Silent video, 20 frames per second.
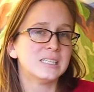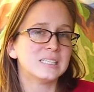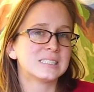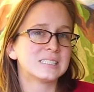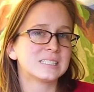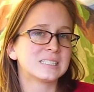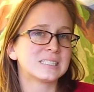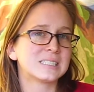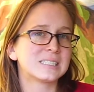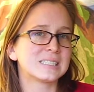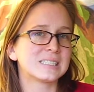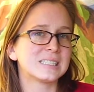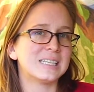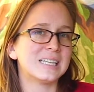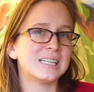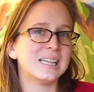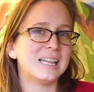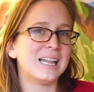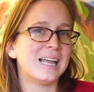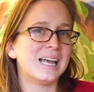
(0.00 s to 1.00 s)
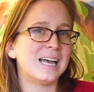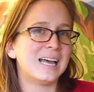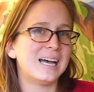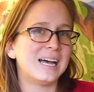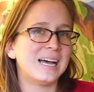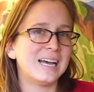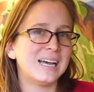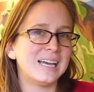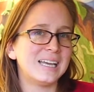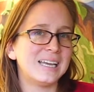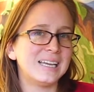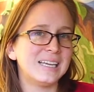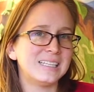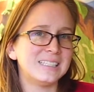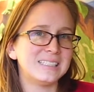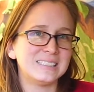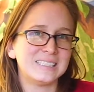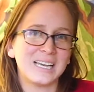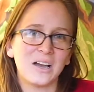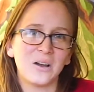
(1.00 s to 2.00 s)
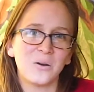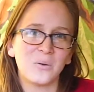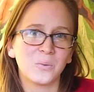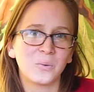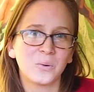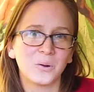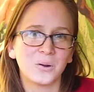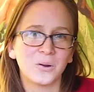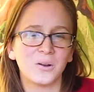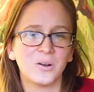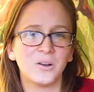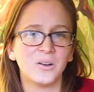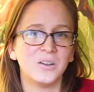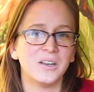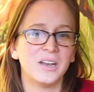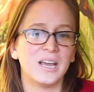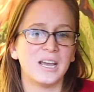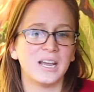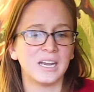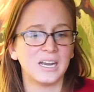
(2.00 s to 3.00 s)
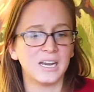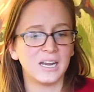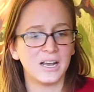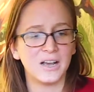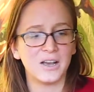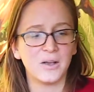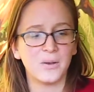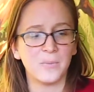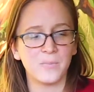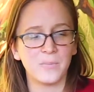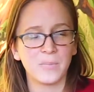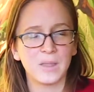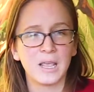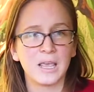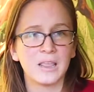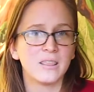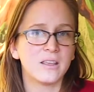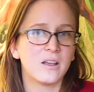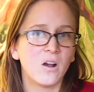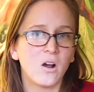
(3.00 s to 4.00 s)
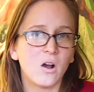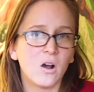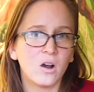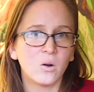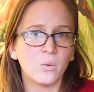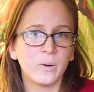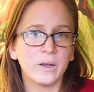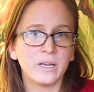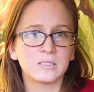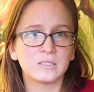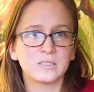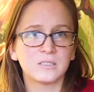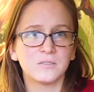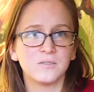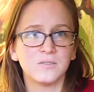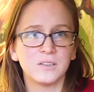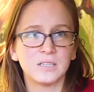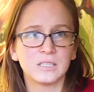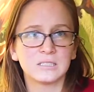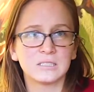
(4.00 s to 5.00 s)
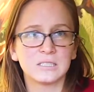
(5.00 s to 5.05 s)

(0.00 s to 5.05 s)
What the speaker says: slide downward all night. There are ways to fix